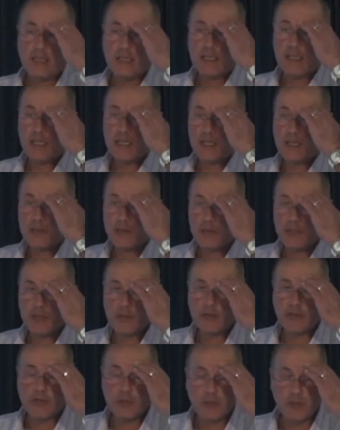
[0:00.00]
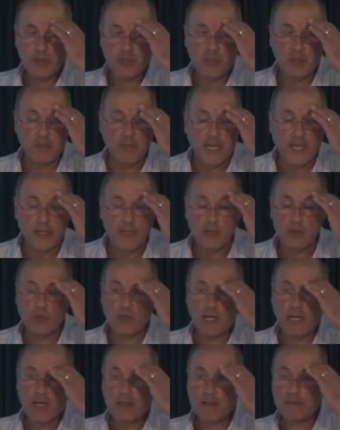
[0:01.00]
but it could be on the back as
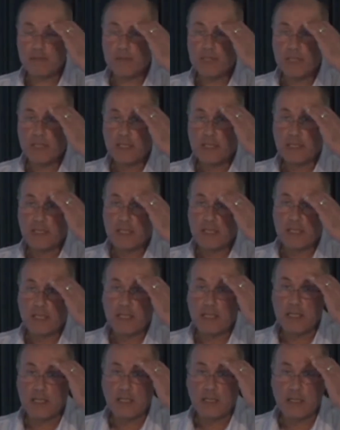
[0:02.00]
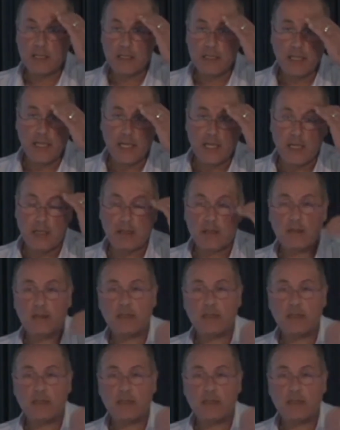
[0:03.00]
well. The